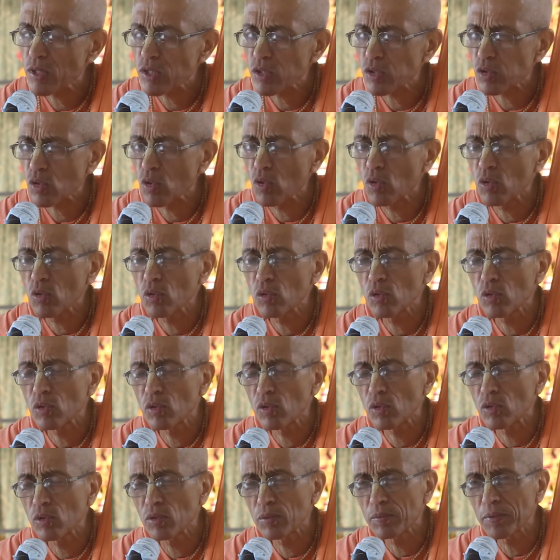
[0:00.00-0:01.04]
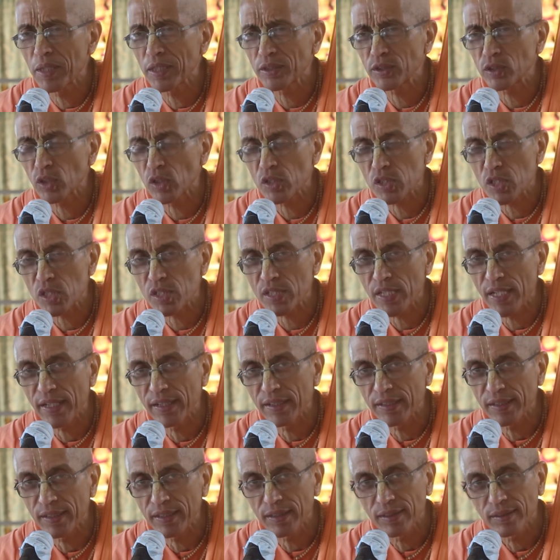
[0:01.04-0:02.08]
so much
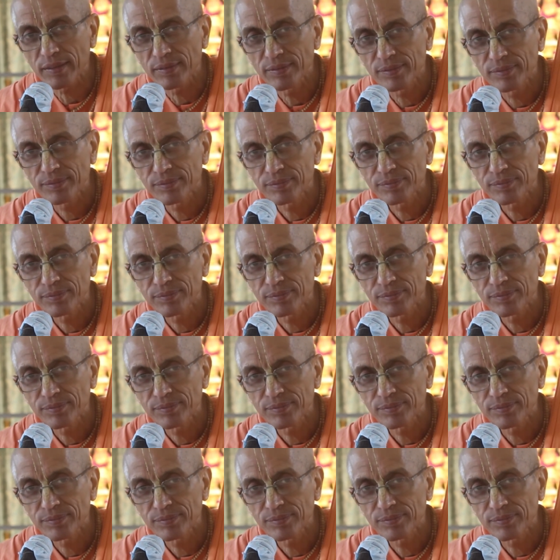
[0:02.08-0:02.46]
austerity,